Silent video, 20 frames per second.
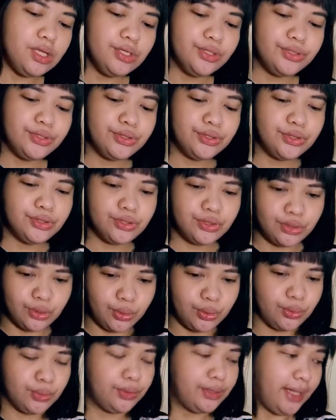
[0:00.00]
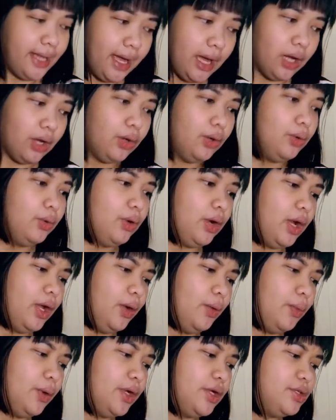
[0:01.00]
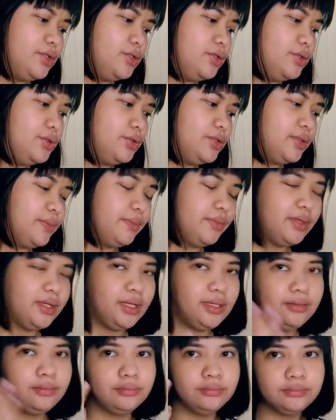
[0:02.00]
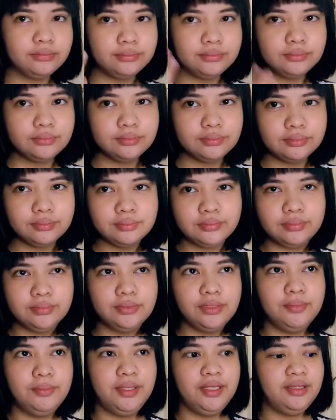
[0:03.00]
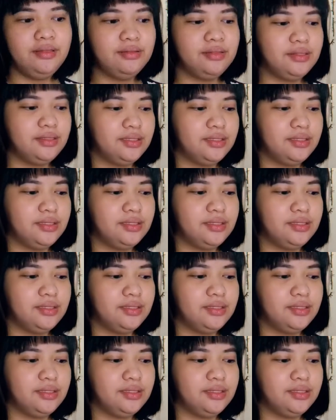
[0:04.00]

So now I wanted to do something a bit.